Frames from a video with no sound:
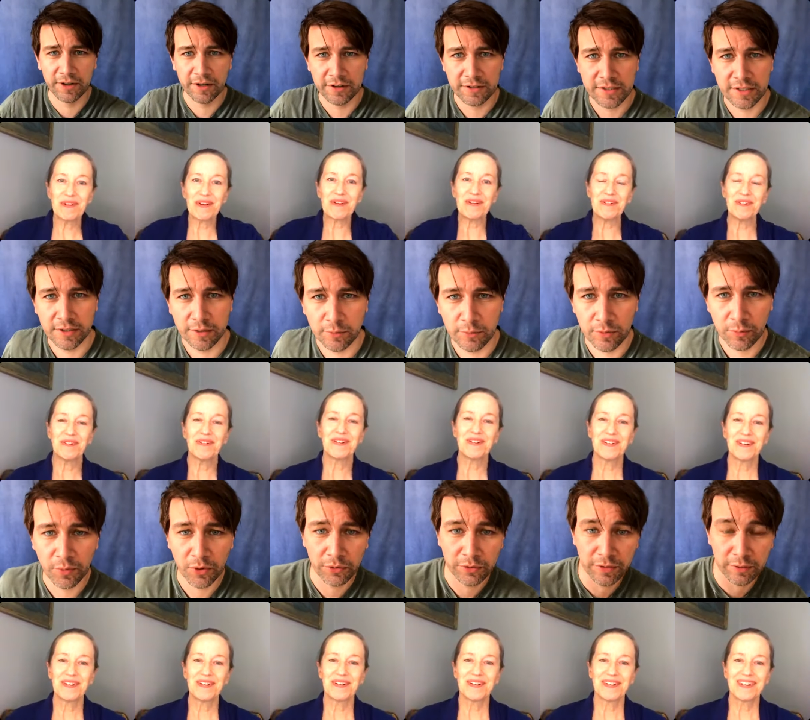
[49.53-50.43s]
Speaker 1: here so that we're
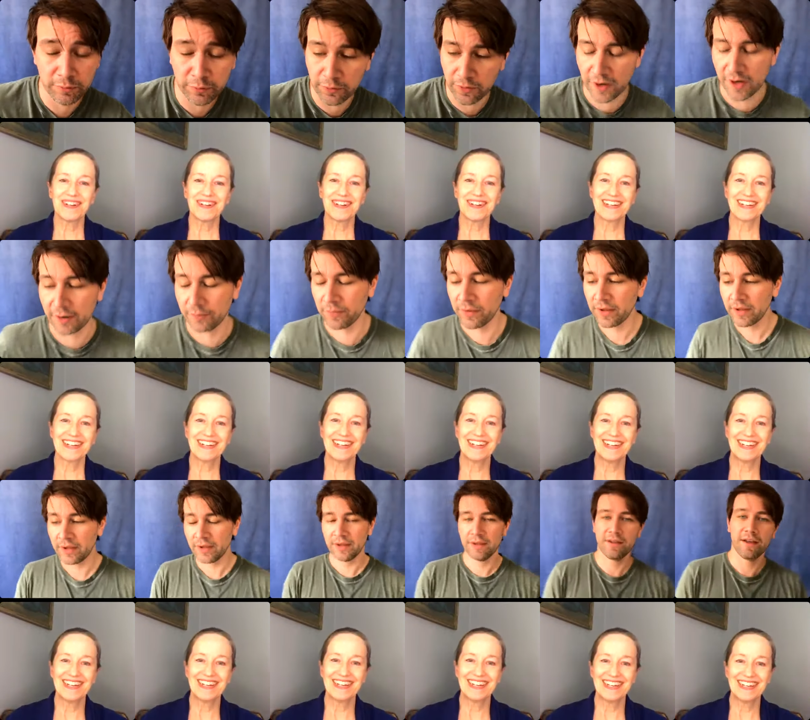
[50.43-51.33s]
both in frame.
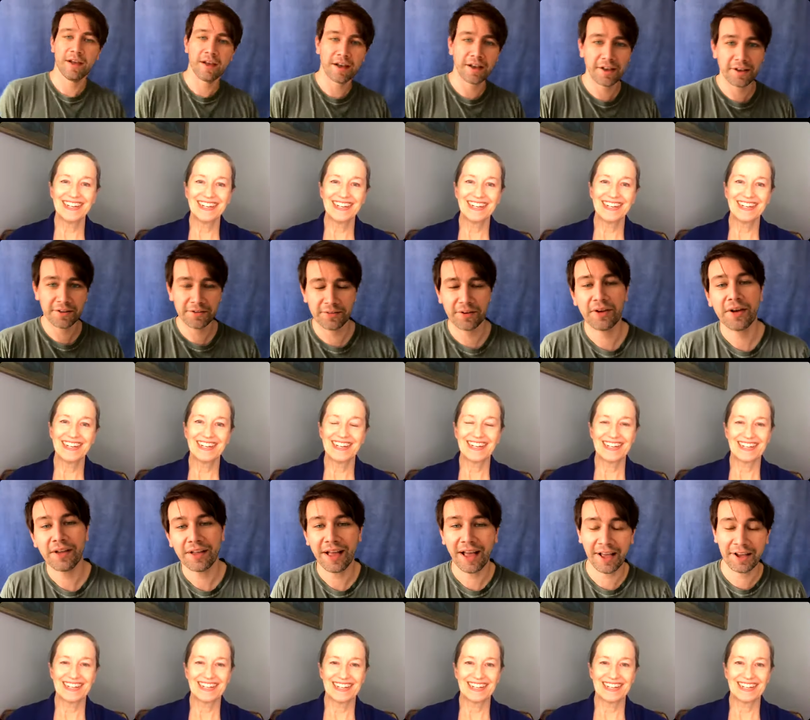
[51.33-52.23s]
Uh,
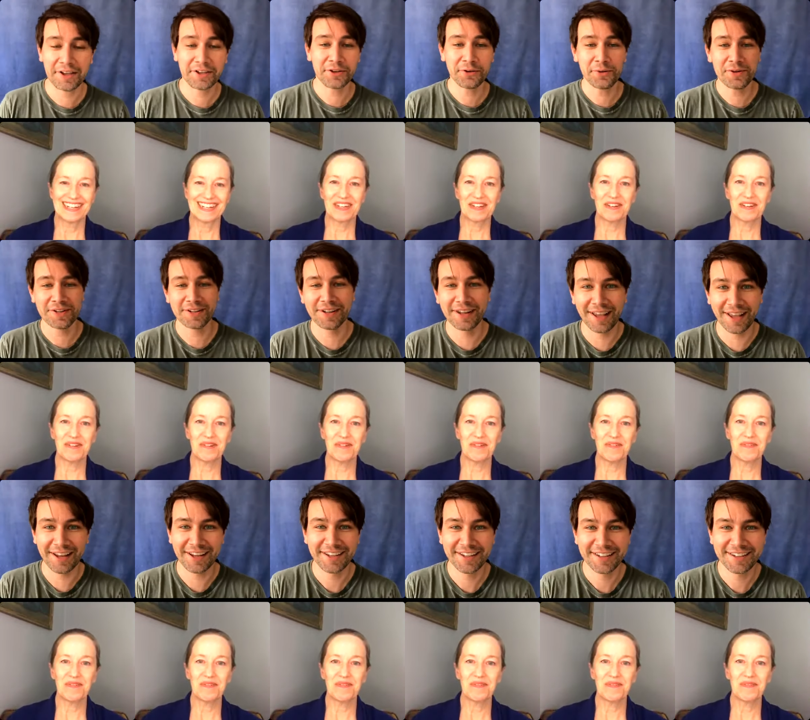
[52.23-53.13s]
uh, how you doing today?
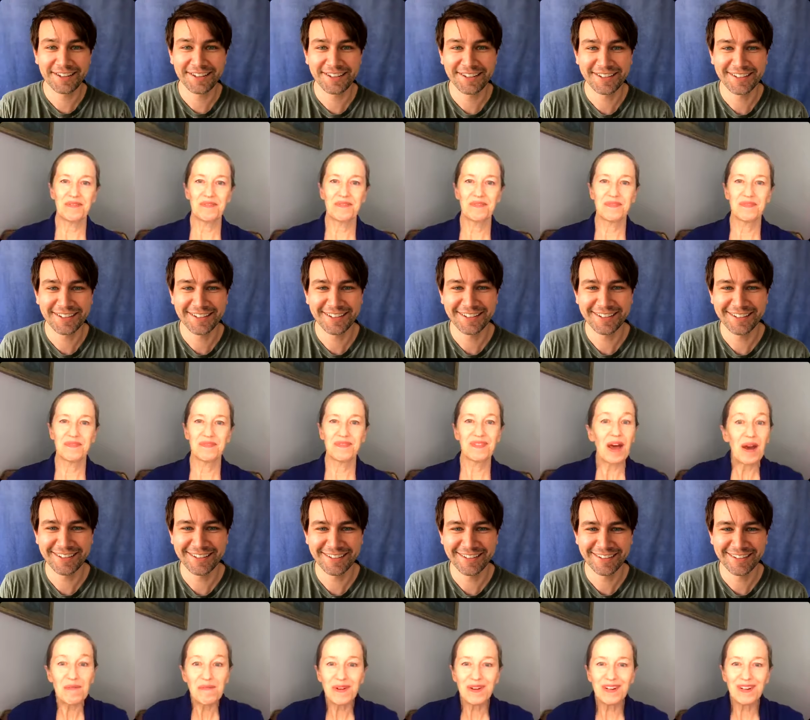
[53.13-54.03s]

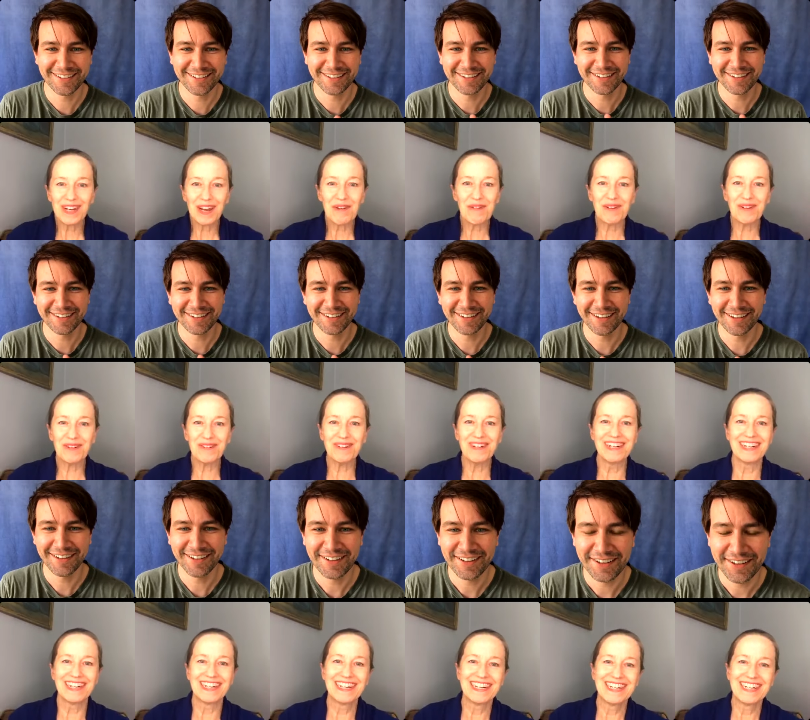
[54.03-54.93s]
I'm good. How are you?
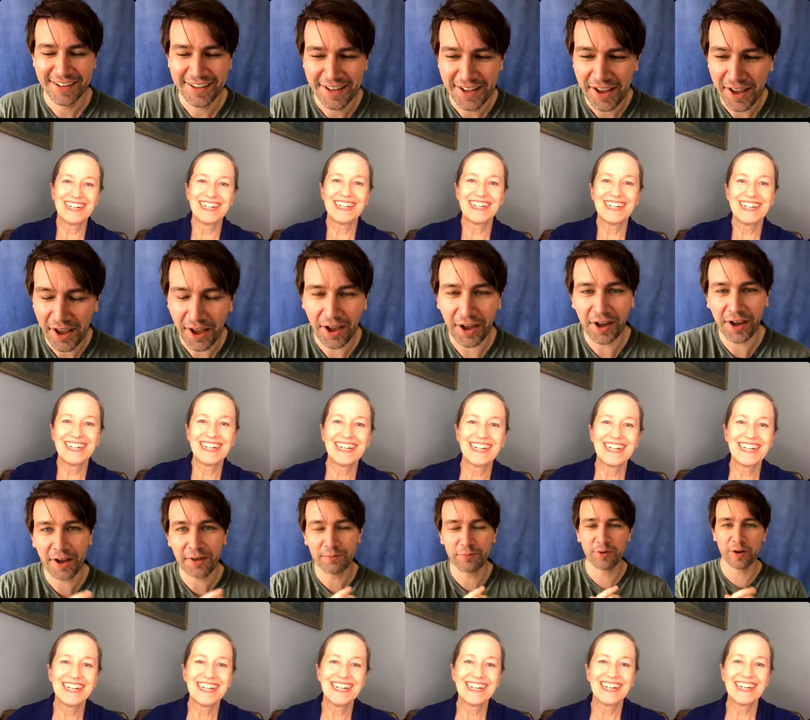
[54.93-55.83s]
Uh,
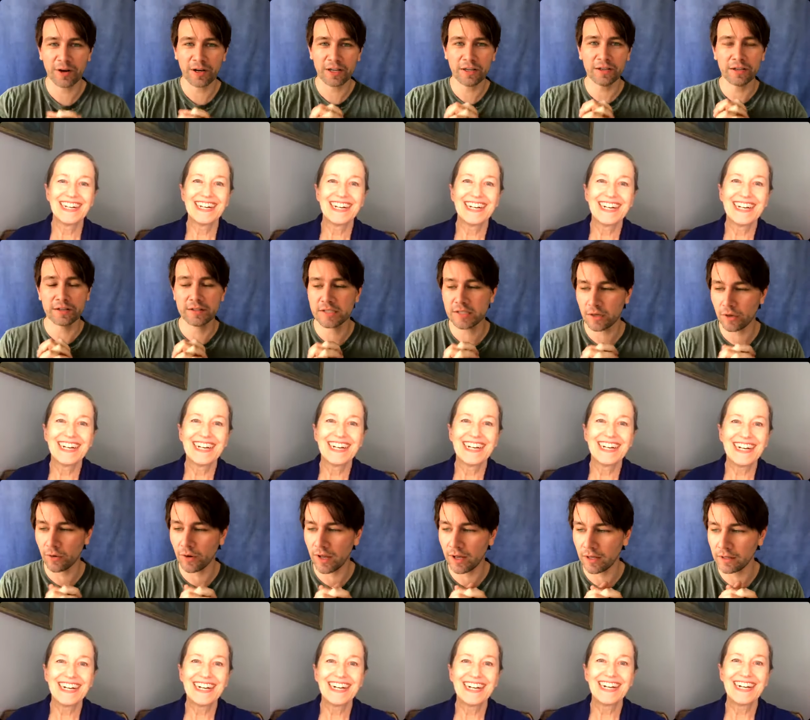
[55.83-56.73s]
I'm very good.
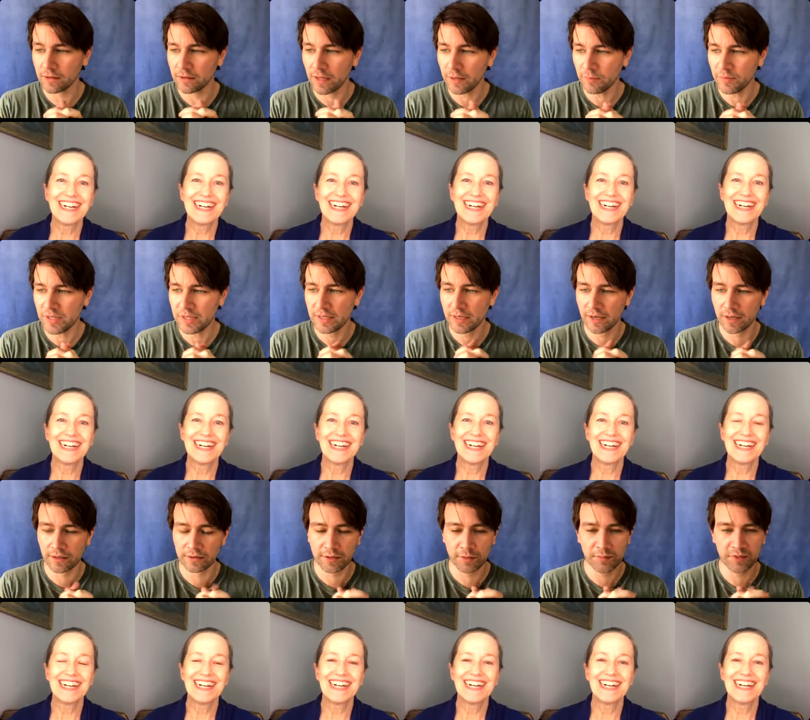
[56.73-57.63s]
So uh, let me
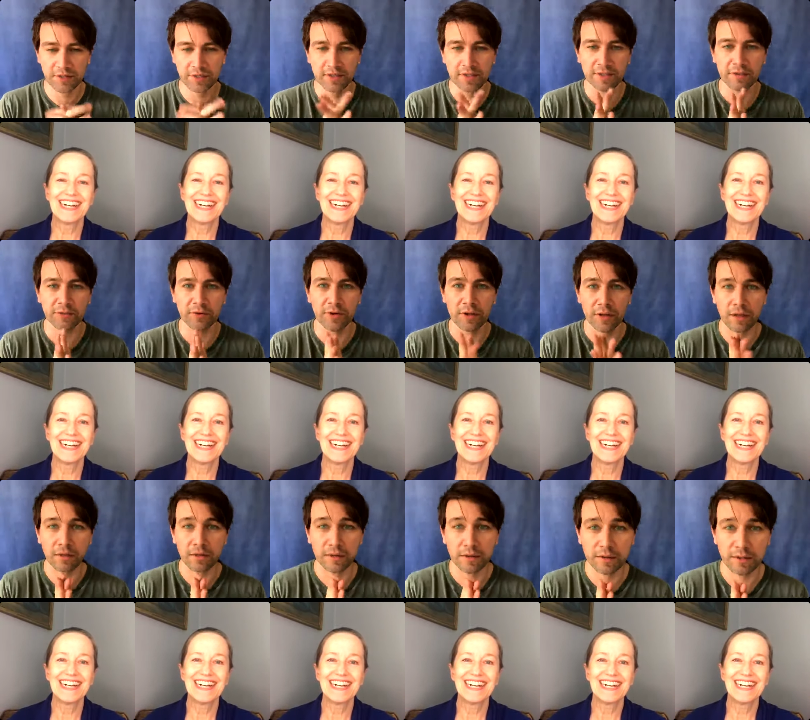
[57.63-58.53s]
uh, let me give a,
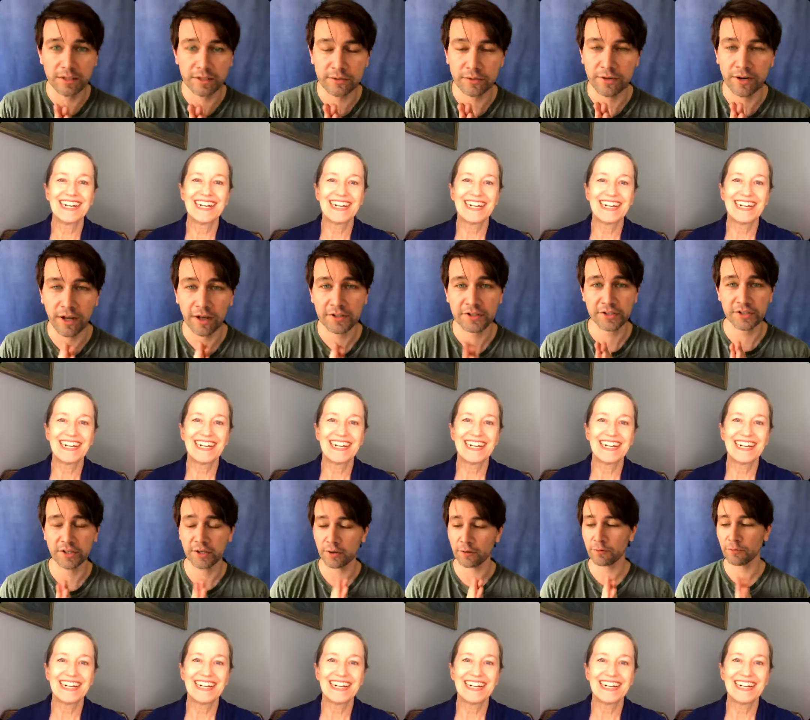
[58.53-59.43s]
a, little introduction
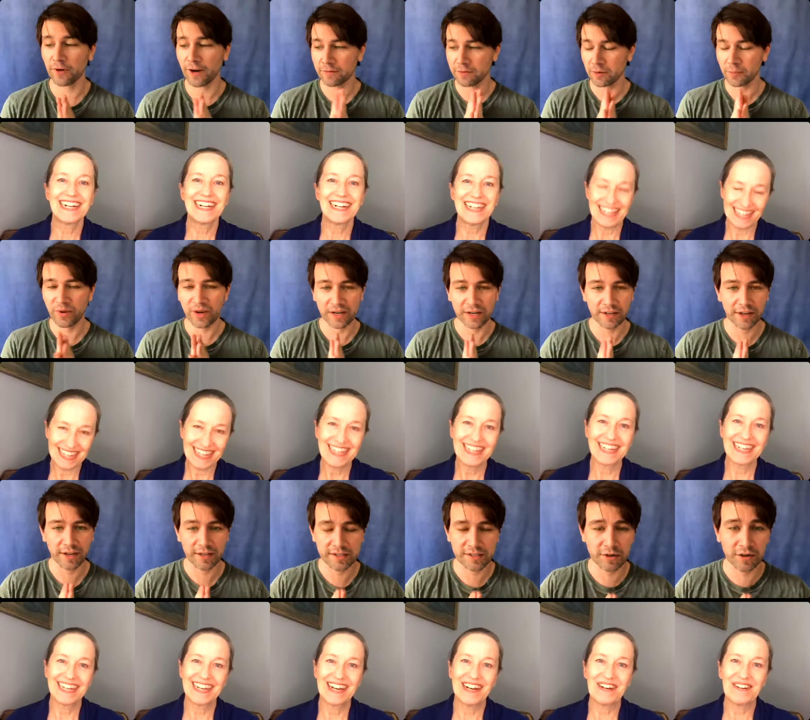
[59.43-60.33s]
here for everybody.
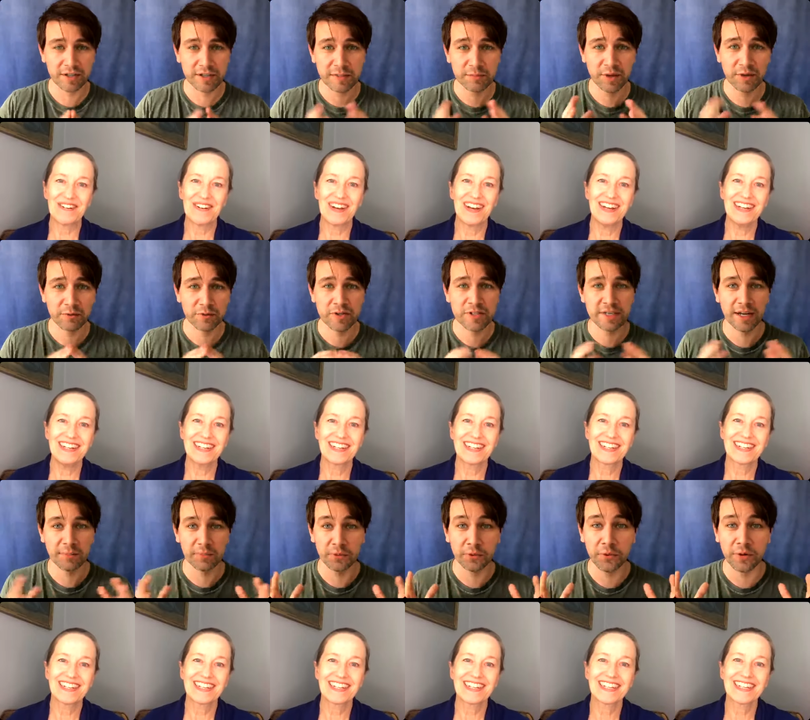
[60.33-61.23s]
Uh, sorry, this is my first
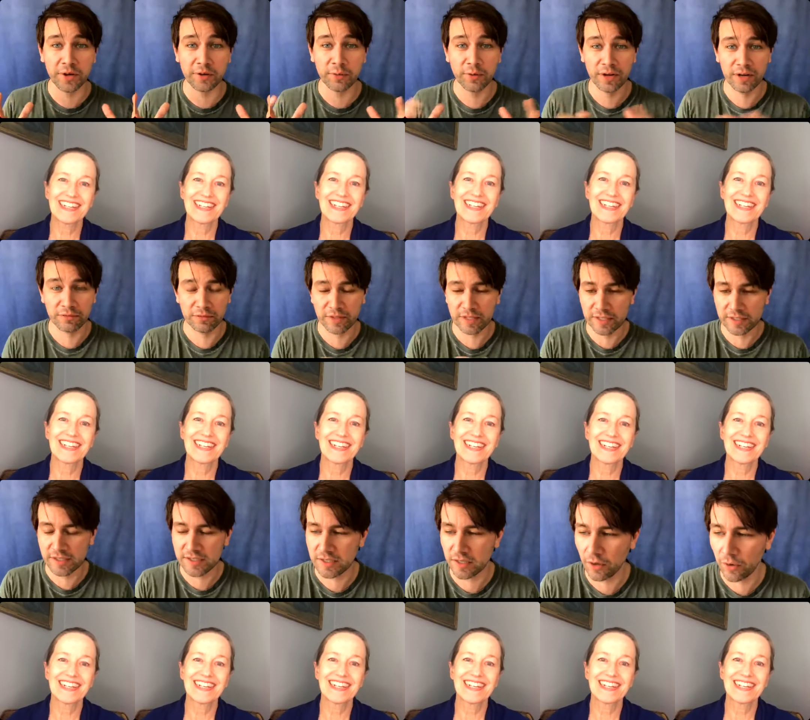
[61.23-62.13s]
time doing one of
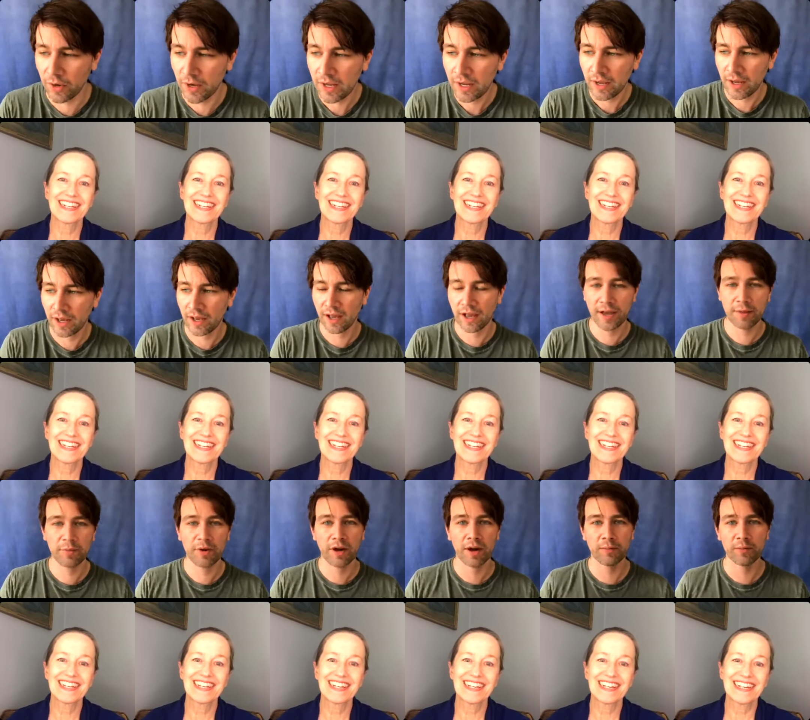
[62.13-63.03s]
these, so uh,
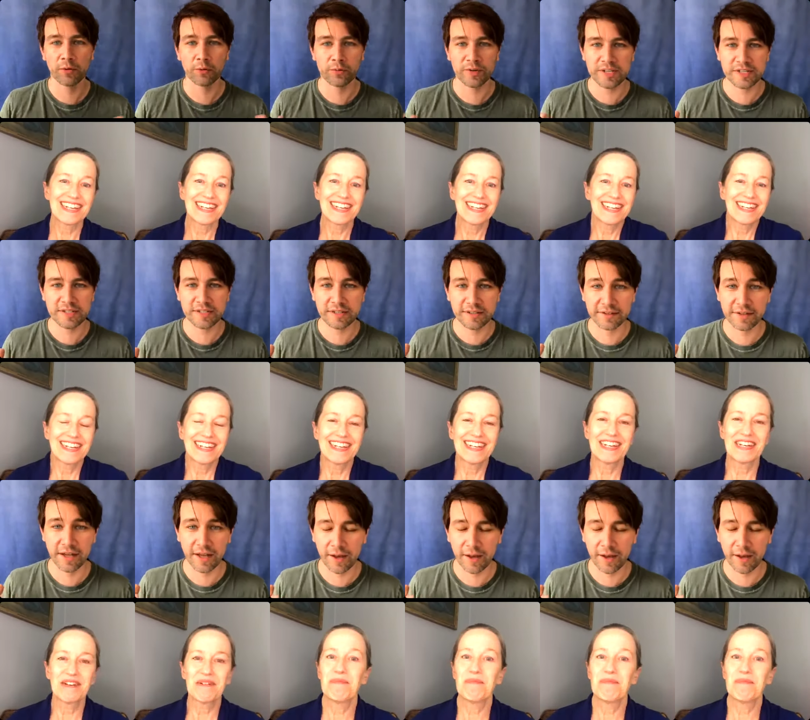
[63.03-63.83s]
I'm a, I'm a recent uh,